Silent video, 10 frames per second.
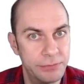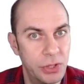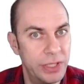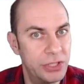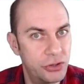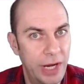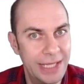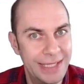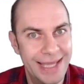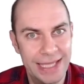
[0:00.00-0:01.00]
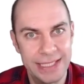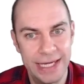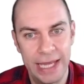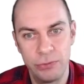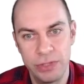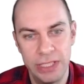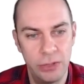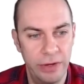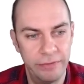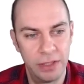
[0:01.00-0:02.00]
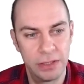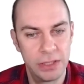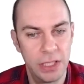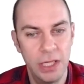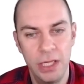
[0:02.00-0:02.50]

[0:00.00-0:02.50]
So it trades as an equity equivalent.